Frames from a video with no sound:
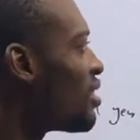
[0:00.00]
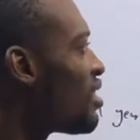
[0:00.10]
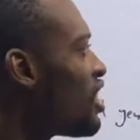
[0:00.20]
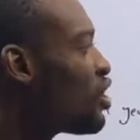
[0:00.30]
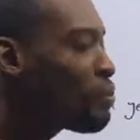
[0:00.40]

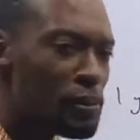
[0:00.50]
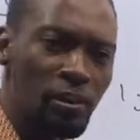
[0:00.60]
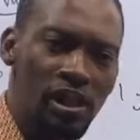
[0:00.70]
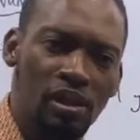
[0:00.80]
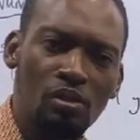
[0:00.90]
the new
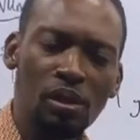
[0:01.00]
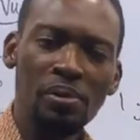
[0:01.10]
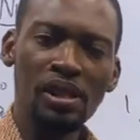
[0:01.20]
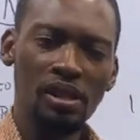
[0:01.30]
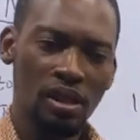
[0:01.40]
population will
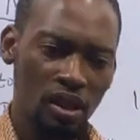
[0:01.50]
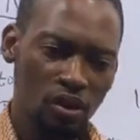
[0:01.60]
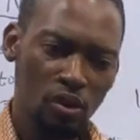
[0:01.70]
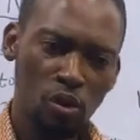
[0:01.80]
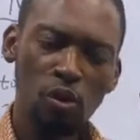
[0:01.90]
be
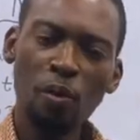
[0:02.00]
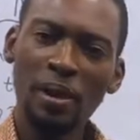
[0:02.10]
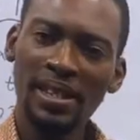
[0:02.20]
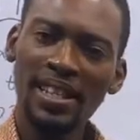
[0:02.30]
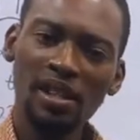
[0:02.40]
two
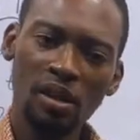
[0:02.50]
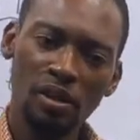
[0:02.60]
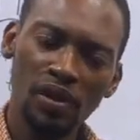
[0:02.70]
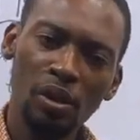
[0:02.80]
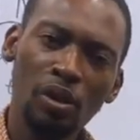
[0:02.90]
percent
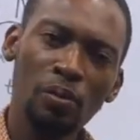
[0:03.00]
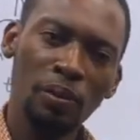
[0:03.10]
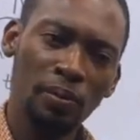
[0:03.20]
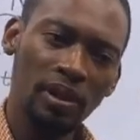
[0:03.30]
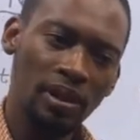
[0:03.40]
of the old
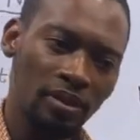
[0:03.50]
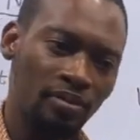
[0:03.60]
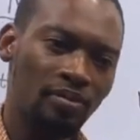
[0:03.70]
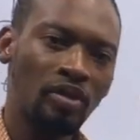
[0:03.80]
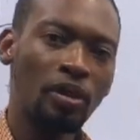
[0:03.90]
population
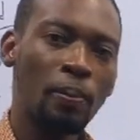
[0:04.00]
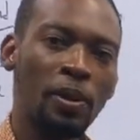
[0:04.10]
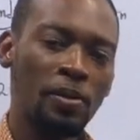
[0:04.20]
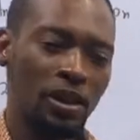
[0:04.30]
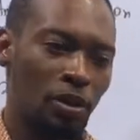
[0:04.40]

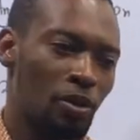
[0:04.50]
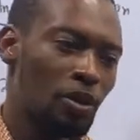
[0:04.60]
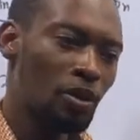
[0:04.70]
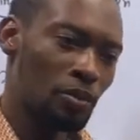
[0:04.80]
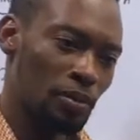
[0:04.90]
plus the
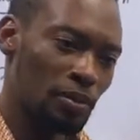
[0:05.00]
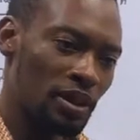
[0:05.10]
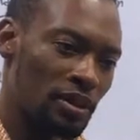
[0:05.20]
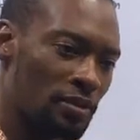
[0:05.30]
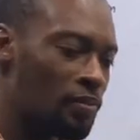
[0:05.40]
old
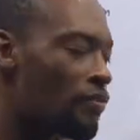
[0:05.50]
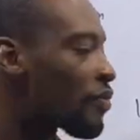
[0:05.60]
population.